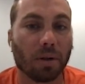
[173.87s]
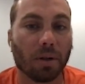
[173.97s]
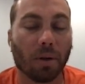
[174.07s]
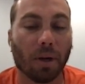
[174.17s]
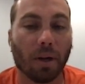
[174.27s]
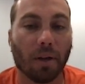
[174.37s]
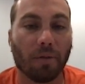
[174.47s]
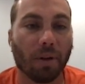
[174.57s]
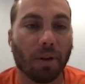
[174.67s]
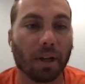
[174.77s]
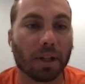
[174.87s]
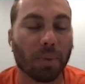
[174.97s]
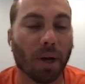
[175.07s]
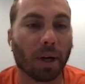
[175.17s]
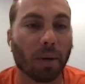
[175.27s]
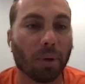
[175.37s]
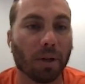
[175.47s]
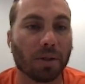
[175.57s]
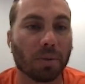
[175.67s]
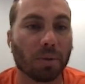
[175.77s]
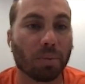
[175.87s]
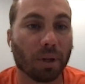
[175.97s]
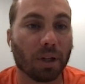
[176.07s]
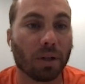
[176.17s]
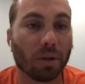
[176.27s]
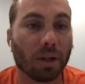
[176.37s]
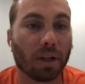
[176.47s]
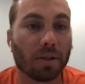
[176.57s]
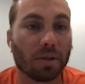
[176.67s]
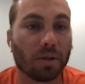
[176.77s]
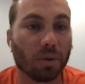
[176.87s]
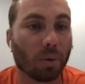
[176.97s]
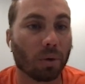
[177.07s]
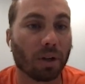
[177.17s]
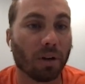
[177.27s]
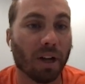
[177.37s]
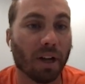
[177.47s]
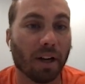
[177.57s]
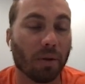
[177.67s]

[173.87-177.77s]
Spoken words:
I felt like his pocket presence was pretty good against North Carolina.